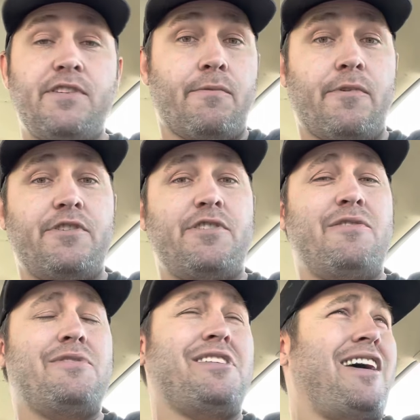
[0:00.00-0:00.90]
the one
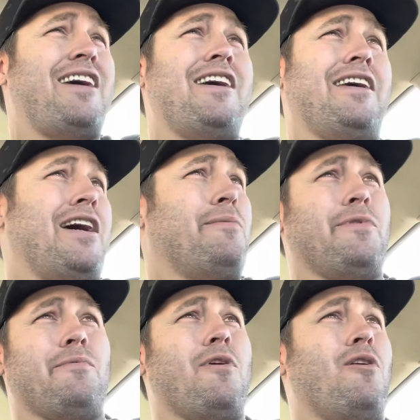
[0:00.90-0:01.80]
choosing to hang out with
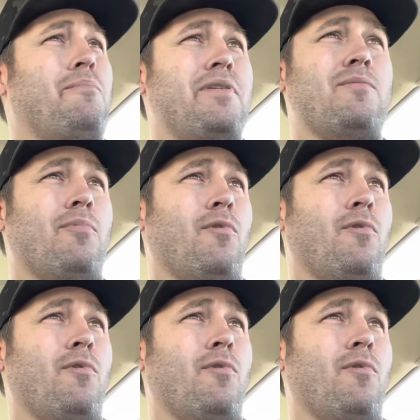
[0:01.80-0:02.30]
the wrong people.